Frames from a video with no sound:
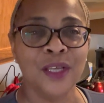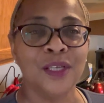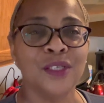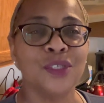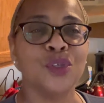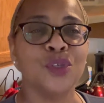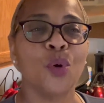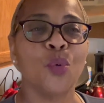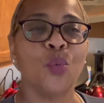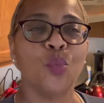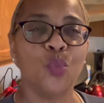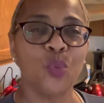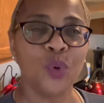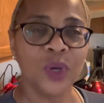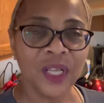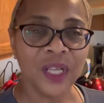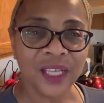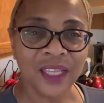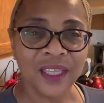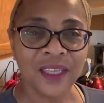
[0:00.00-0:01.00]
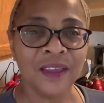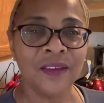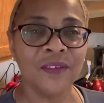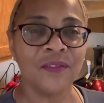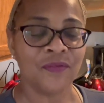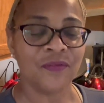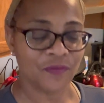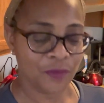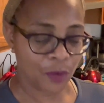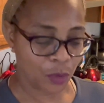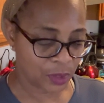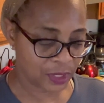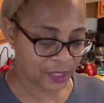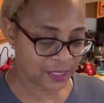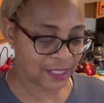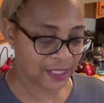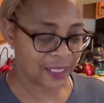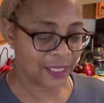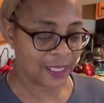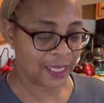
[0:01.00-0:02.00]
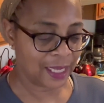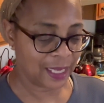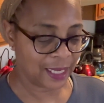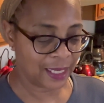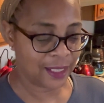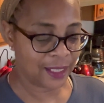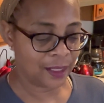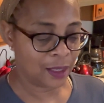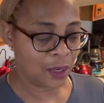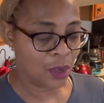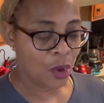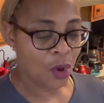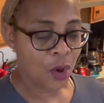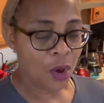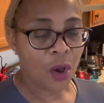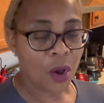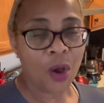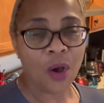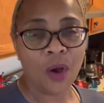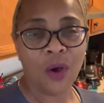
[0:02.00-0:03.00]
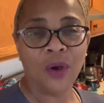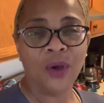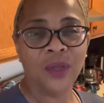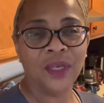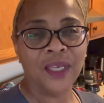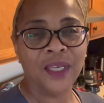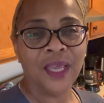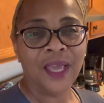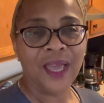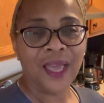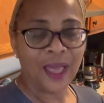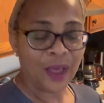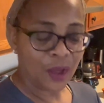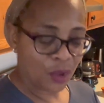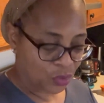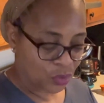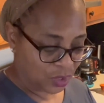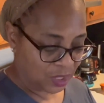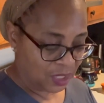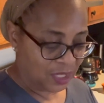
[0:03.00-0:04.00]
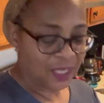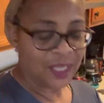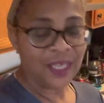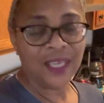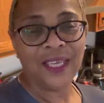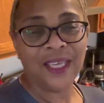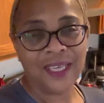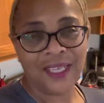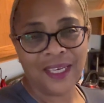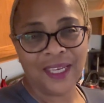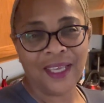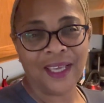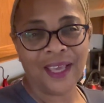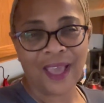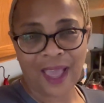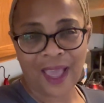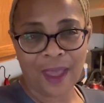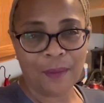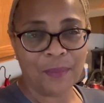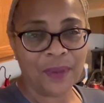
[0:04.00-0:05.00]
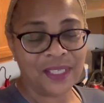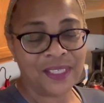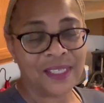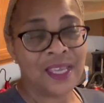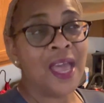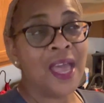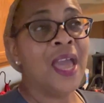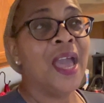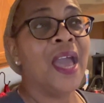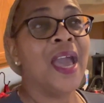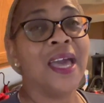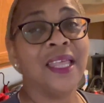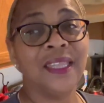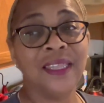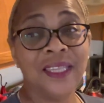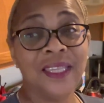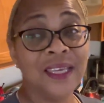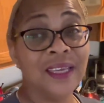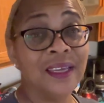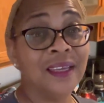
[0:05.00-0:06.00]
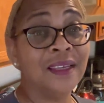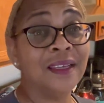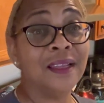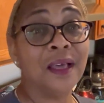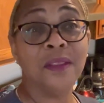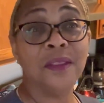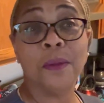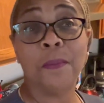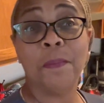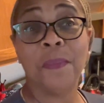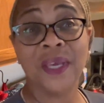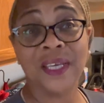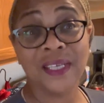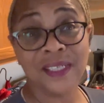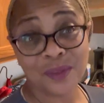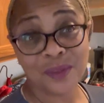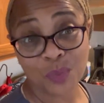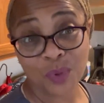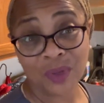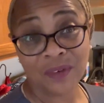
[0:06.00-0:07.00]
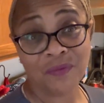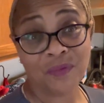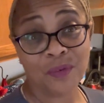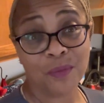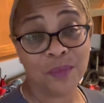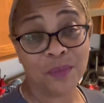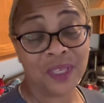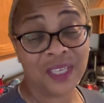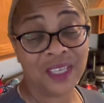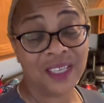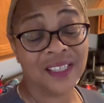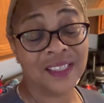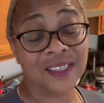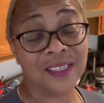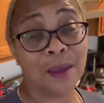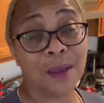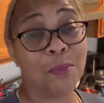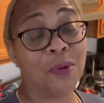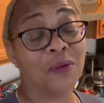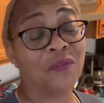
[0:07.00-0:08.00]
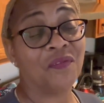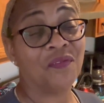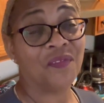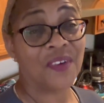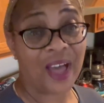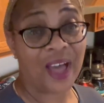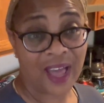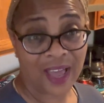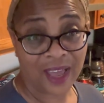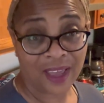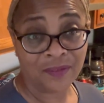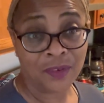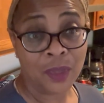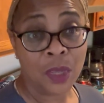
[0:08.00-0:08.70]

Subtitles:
So really focusing in on healthy eating habits. And then the biggest one for me is number five,